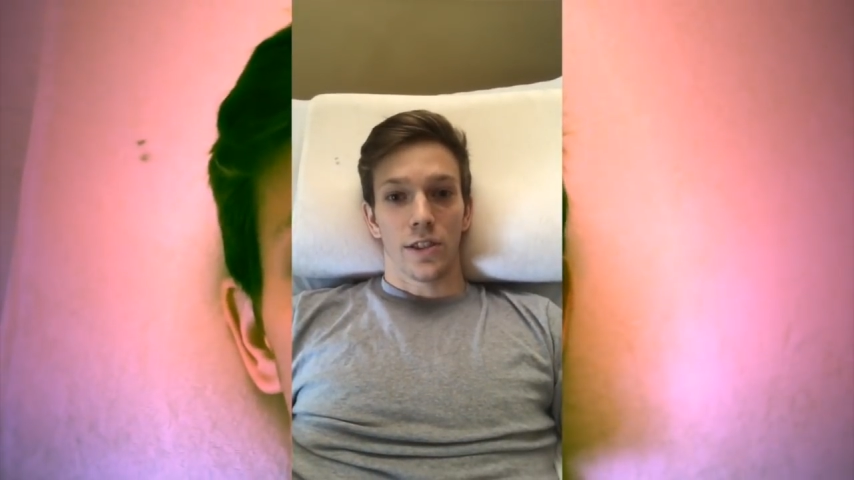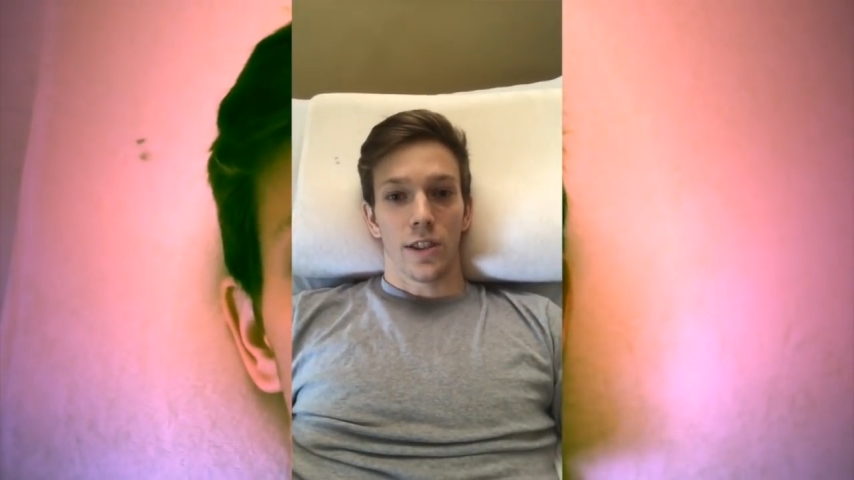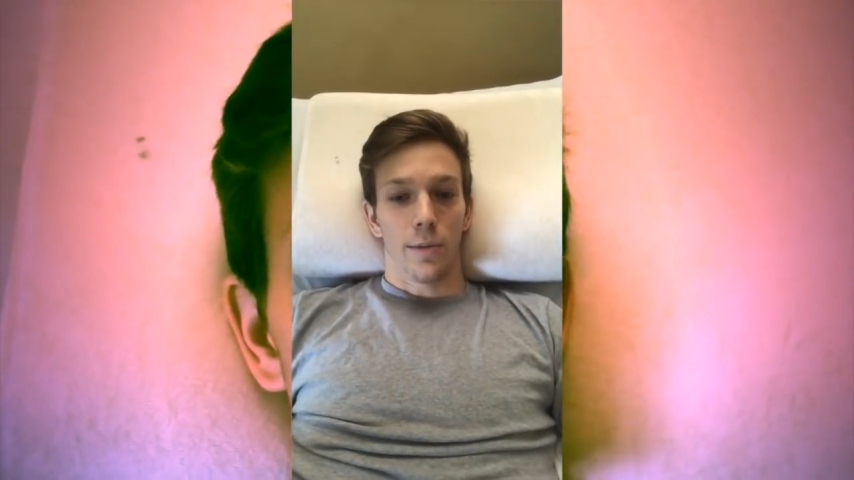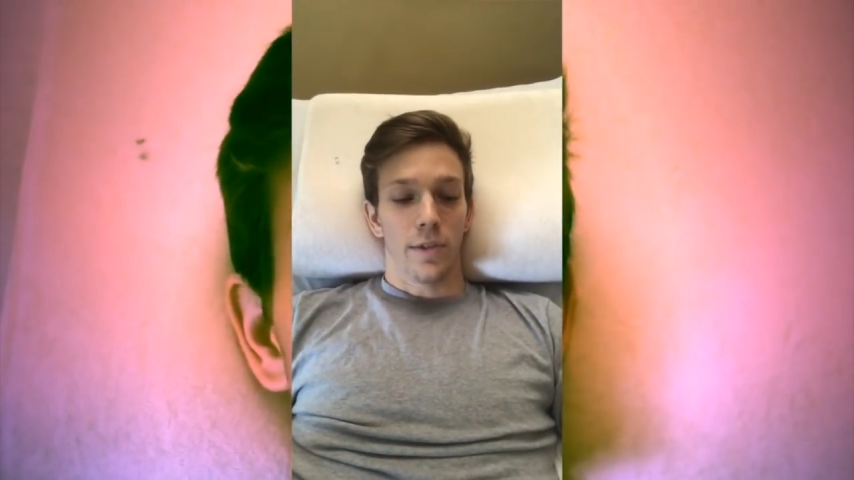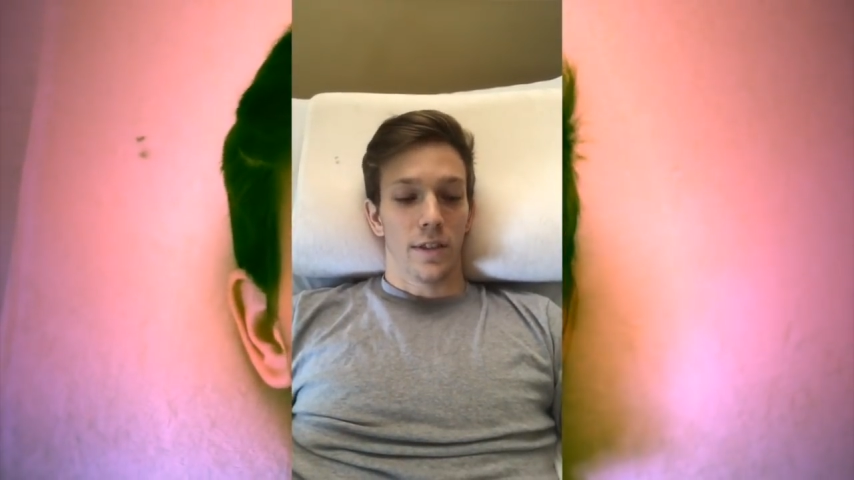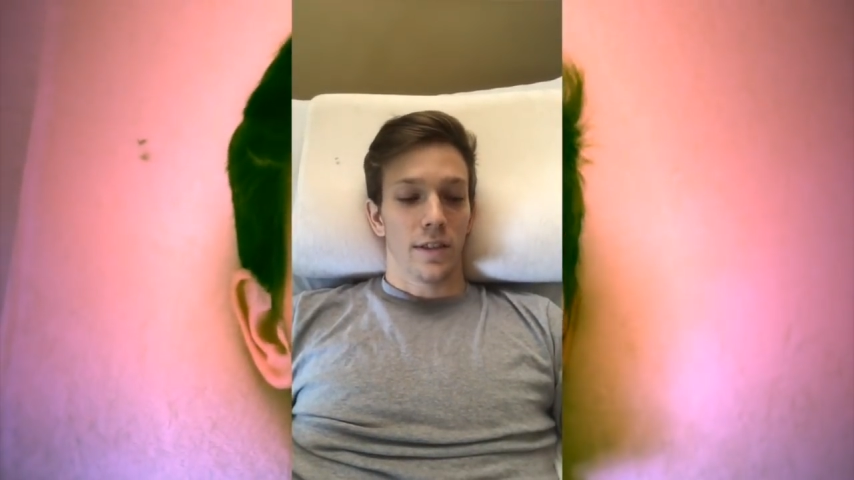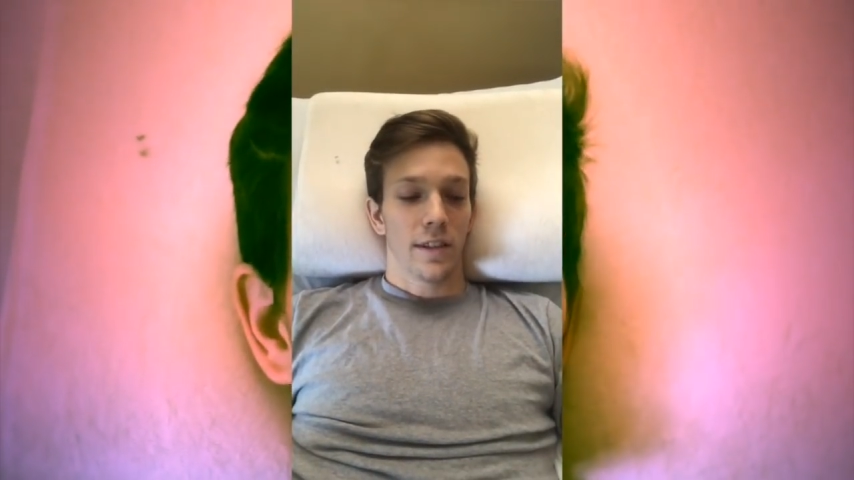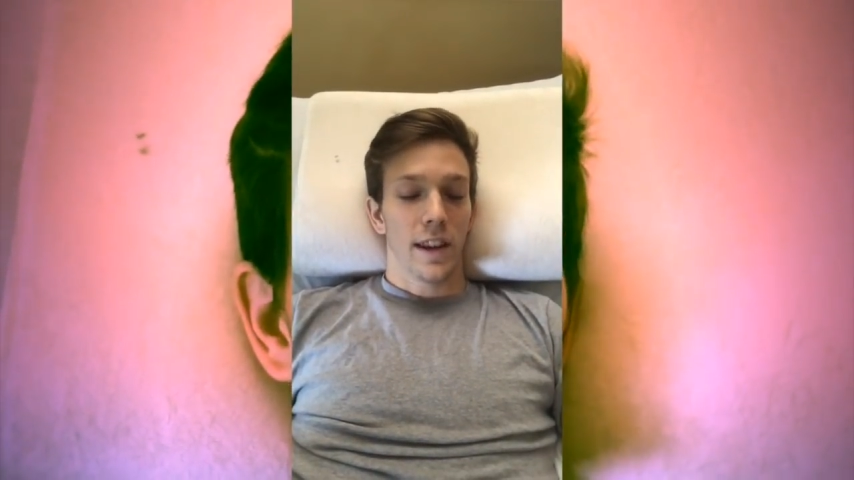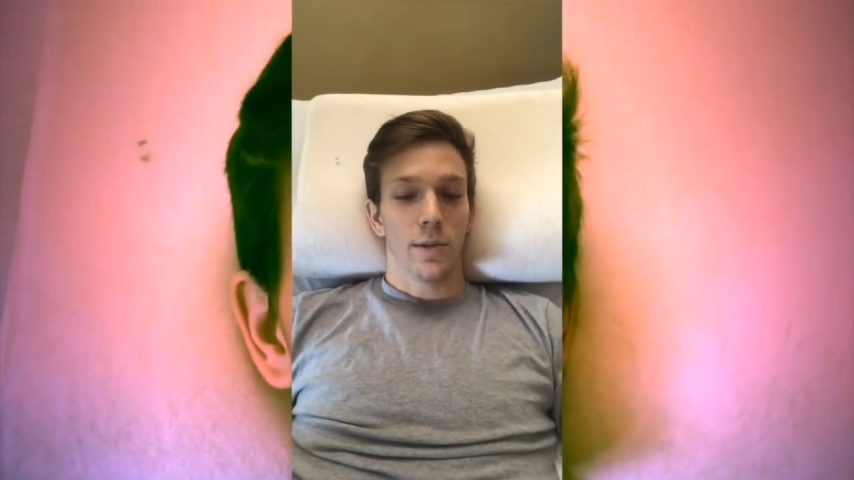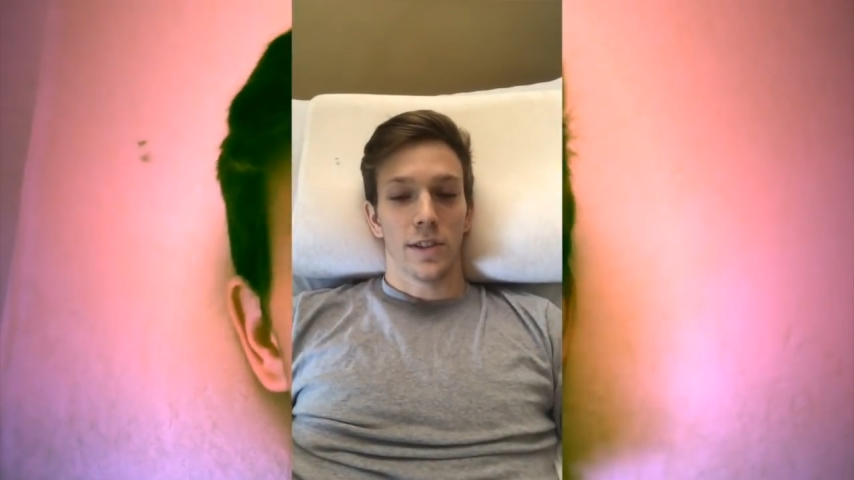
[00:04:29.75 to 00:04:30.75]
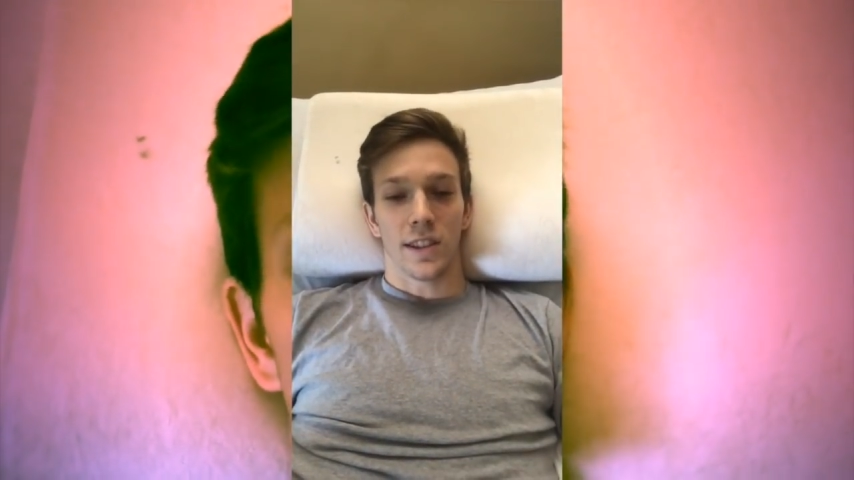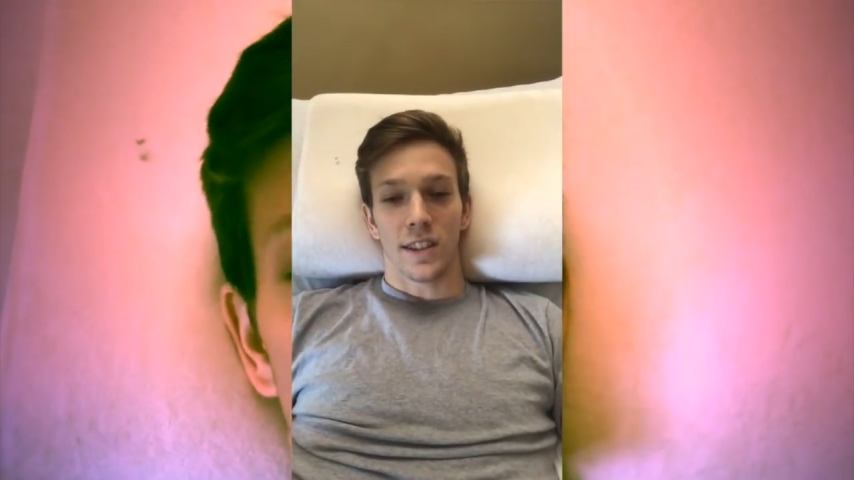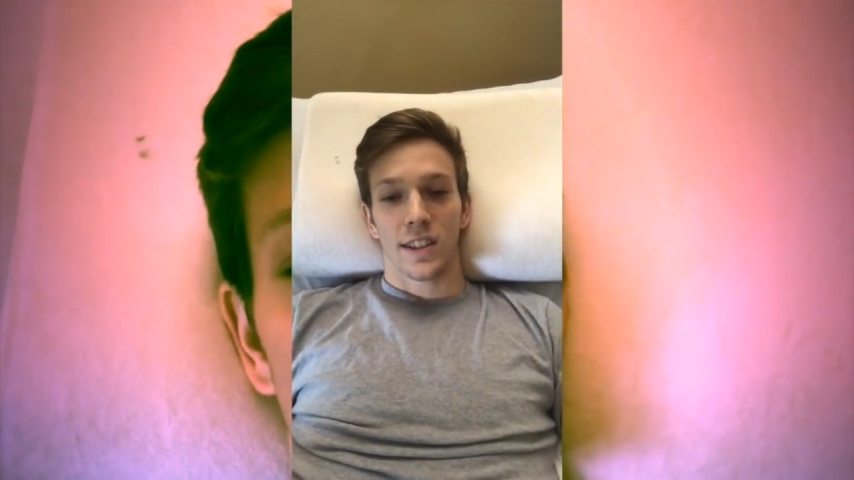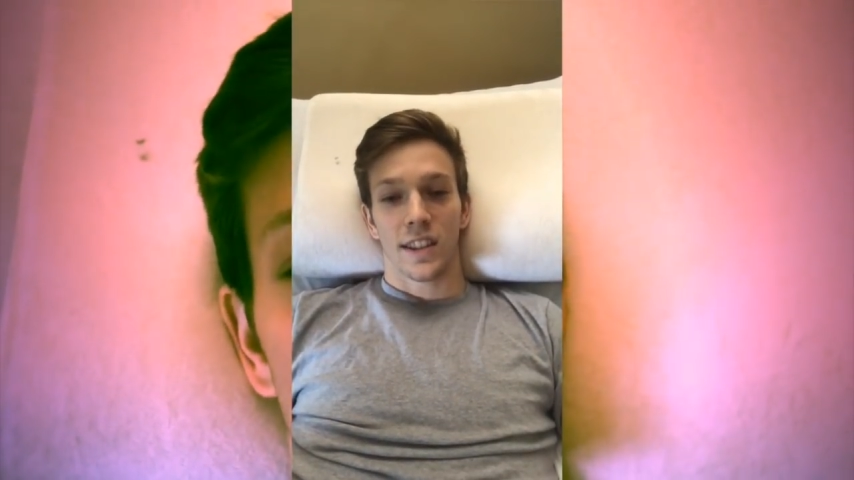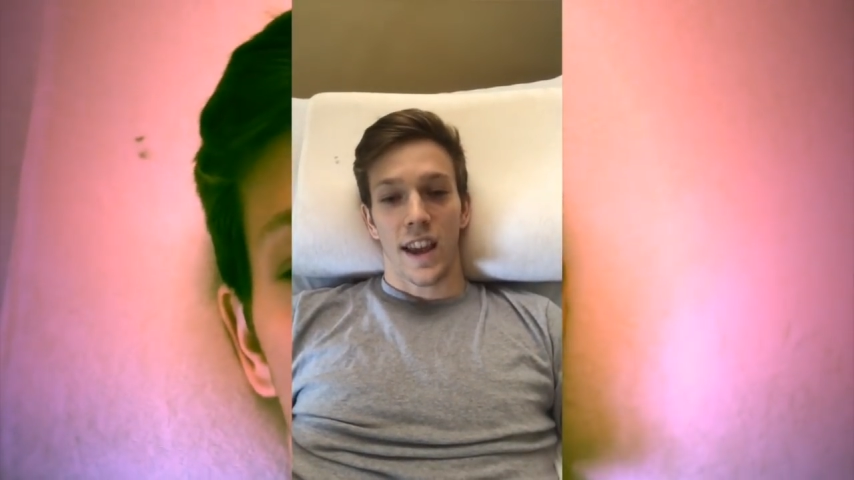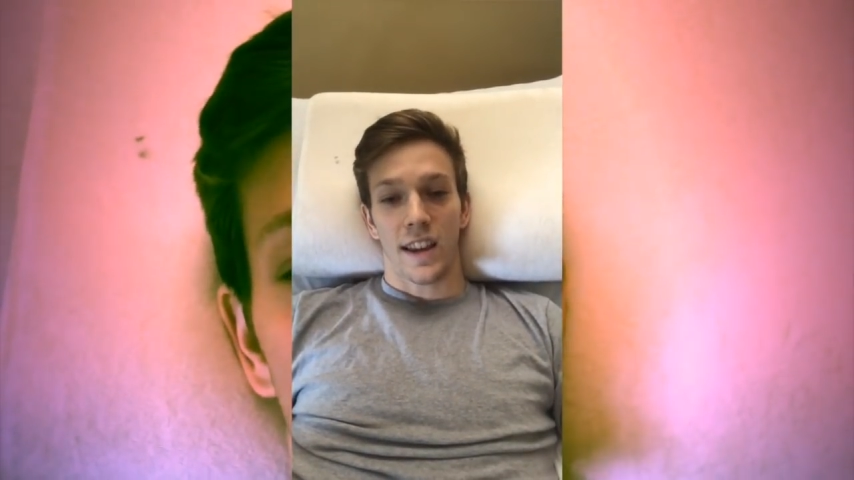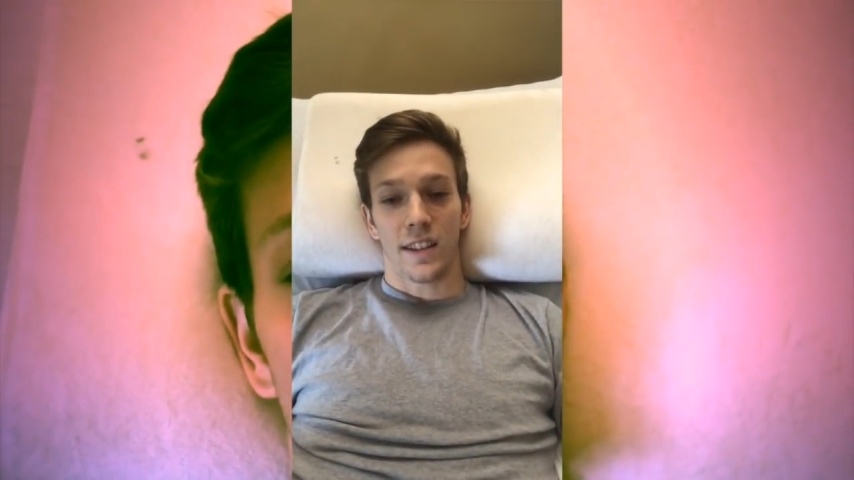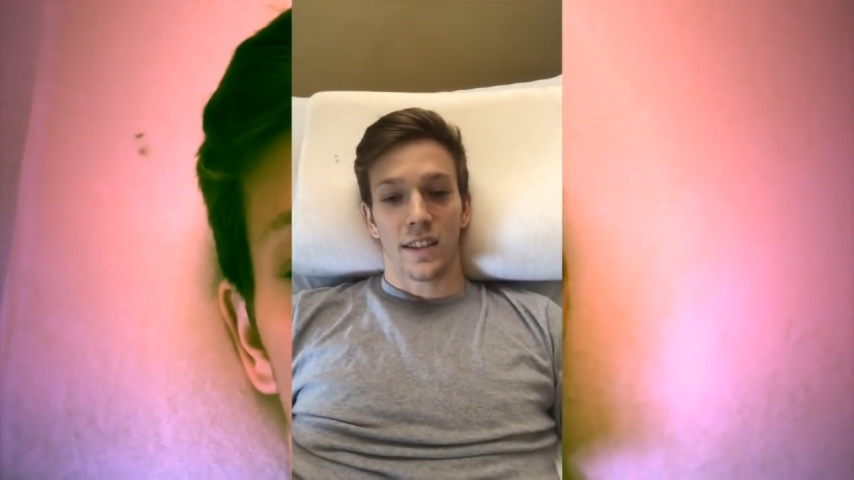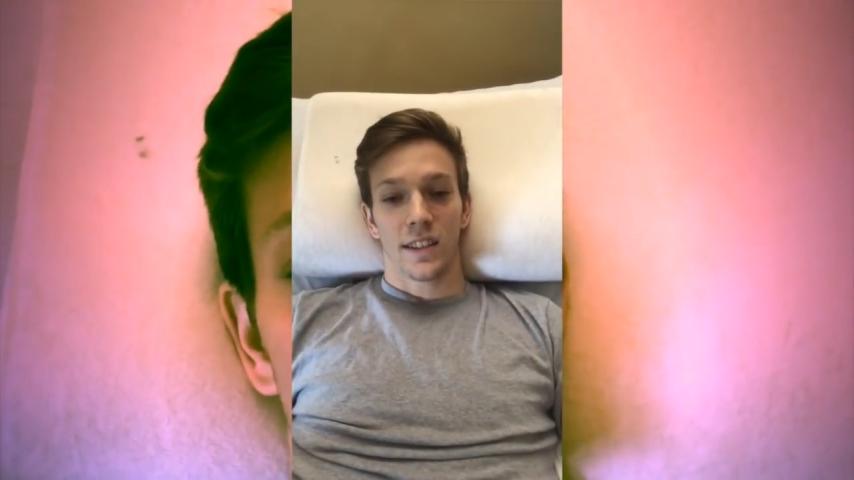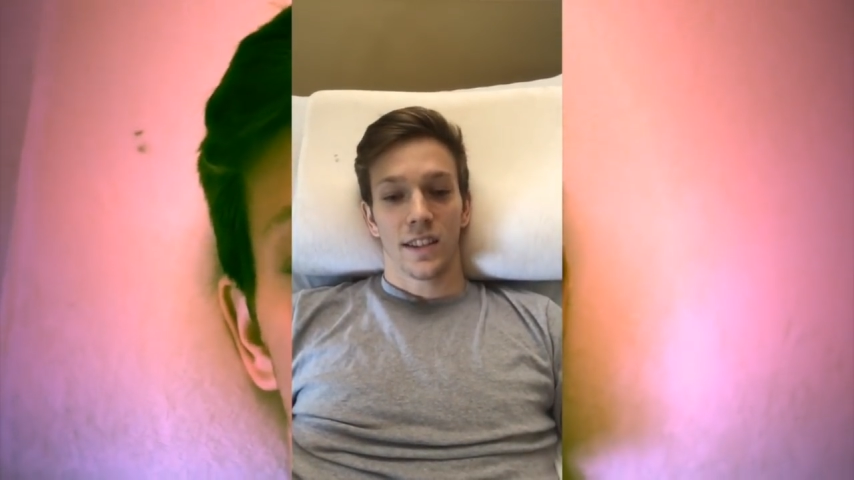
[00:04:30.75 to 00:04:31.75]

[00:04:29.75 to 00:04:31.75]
something. It was insane.